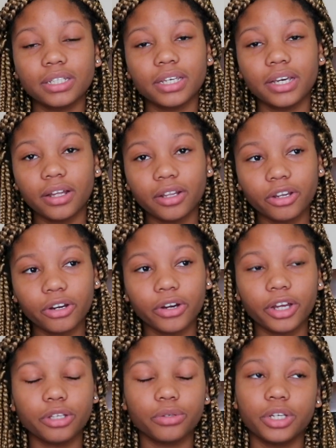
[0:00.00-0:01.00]

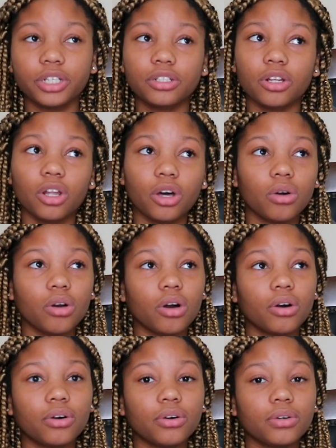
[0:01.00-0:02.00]
together and you get your
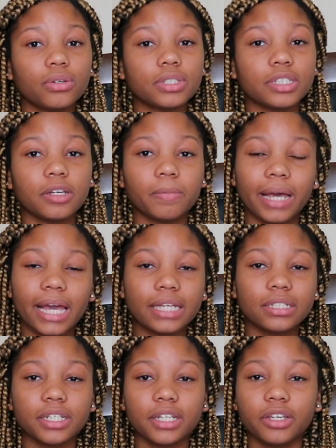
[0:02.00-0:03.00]
logos and your
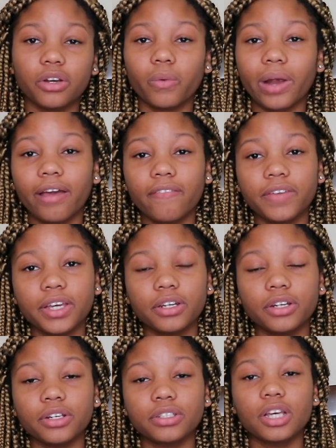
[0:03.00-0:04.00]
packaging and your right
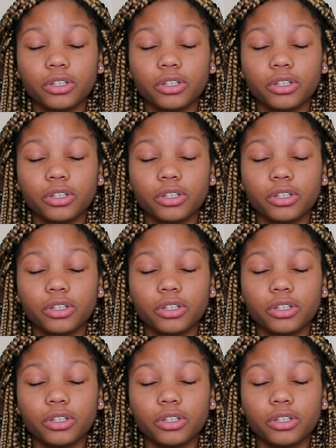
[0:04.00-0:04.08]
vendors,